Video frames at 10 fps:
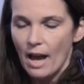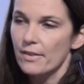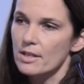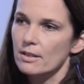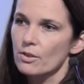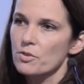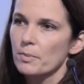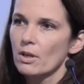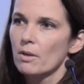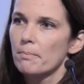And this goes
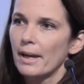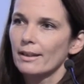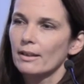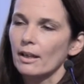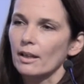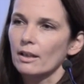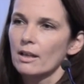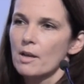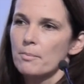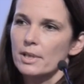beyond banking,
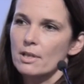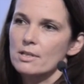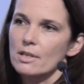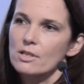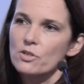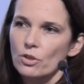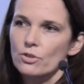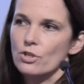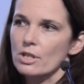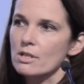because it's not
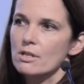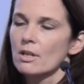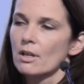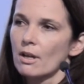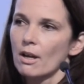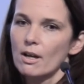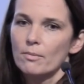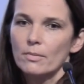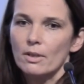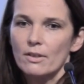just
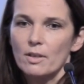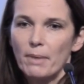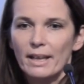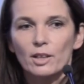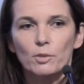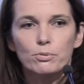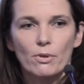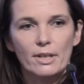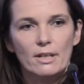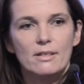the banking
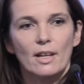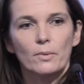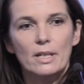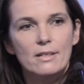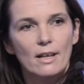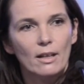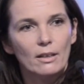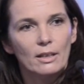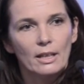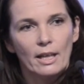products that we
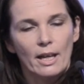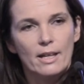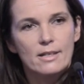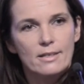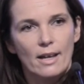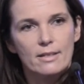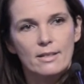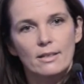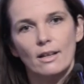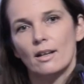sell, it's that
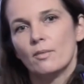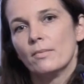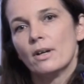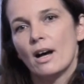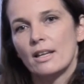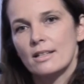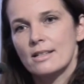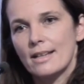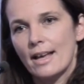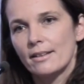
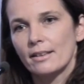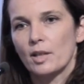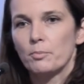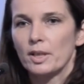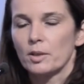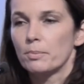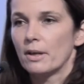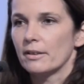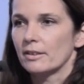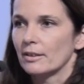understanding and being a
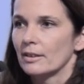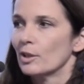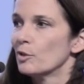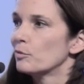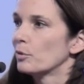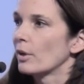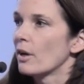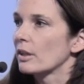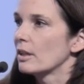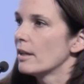partner for
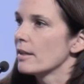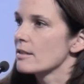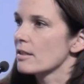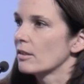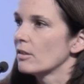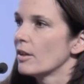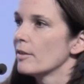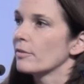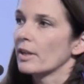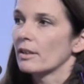our clients in
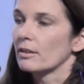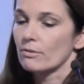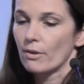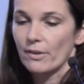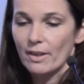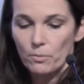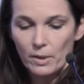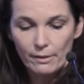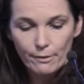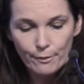life and in growing their
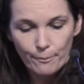wealth.